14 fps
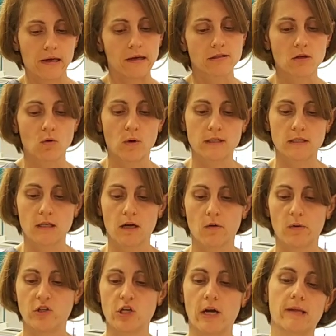so once a year we
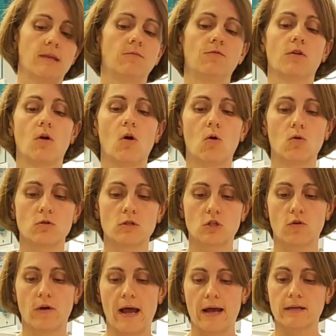check them for holes,
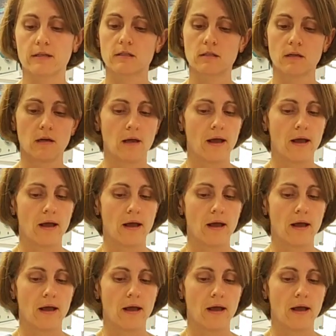cracks,